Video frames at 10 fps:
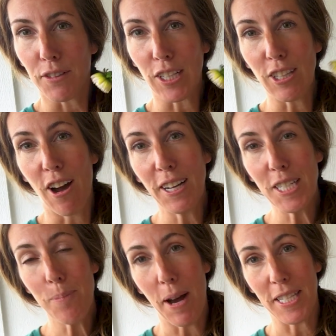For the
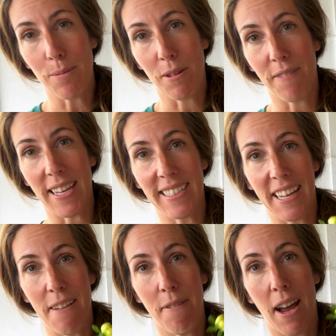longest possible vase
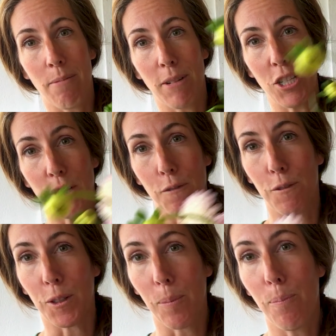life, I'm reaching
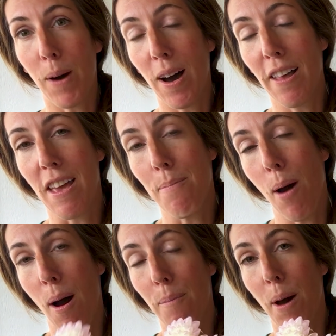for ball and
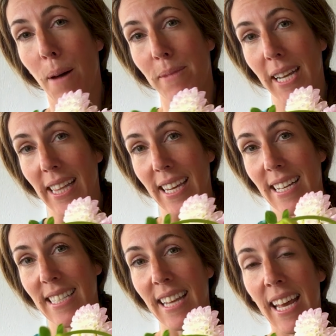pom-pom
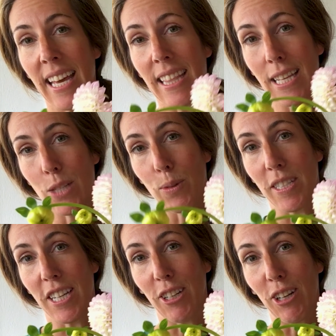dahlias. These
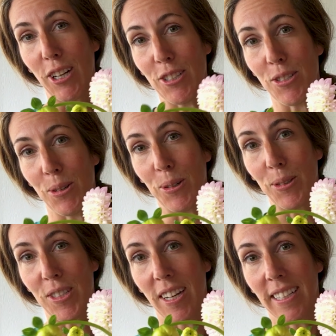ones here are Snow
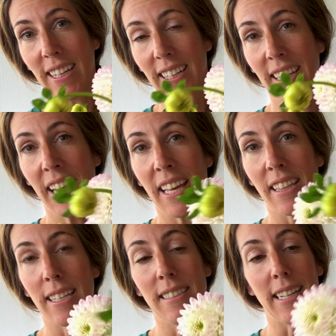Hosanna.
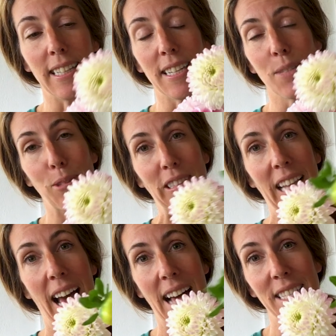These dahlias will
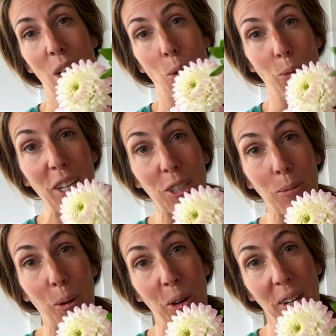last a week
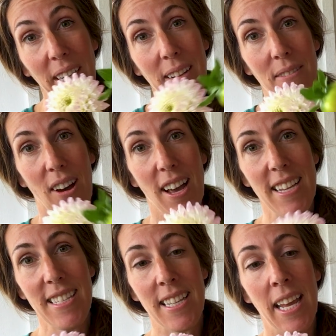or more in a
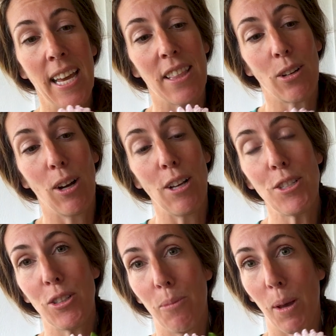vase. They're
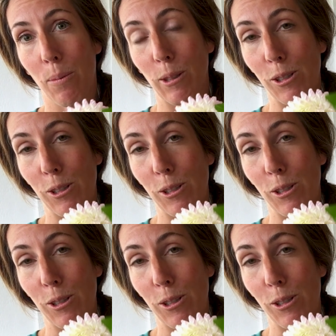also a bit more